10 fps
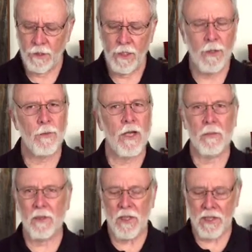
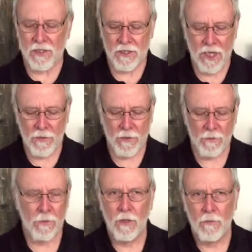Abraham Lincoln is not
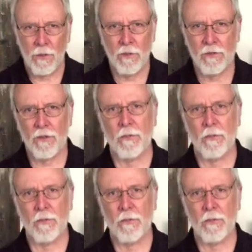the poster